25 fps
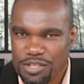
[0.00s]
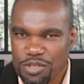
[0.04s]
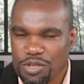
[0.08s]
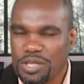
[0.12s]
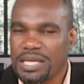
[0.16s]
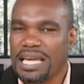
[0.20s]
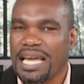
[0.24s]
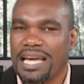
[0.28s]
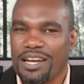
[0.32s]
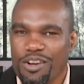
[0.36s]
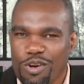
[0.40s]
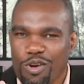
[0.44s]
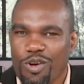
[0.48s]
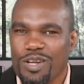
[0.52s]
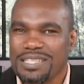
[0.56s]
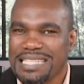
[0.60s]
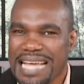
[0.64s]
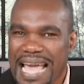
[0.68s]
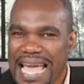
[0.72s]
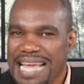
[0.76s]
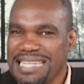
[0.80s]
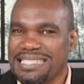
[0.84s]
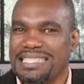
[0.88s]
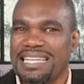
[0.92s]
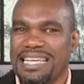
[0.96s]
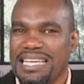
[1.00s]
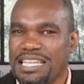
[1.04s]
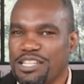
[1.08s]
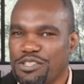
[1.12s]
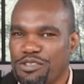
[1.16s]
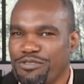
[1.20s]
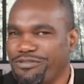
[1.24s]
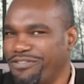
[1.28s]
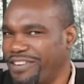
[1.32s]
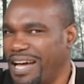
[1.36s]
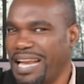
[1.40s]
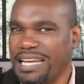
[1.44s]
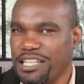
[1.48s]
You cannot enter
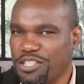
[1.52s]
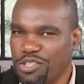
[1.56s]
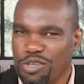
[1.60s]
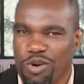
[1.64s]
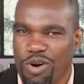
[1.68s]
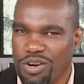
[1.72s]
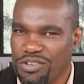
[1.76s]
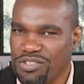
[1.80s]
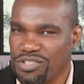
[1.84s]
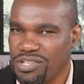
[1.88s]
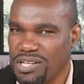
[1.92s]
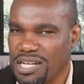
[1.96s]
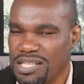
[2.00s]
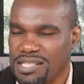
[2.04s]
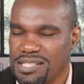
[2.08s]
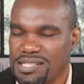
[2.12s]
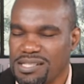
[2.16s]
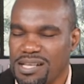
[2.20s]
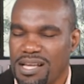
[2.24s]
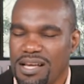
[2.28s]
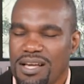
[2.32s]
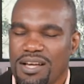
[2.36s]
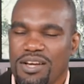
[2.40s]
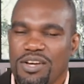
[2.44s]
into valid contracts.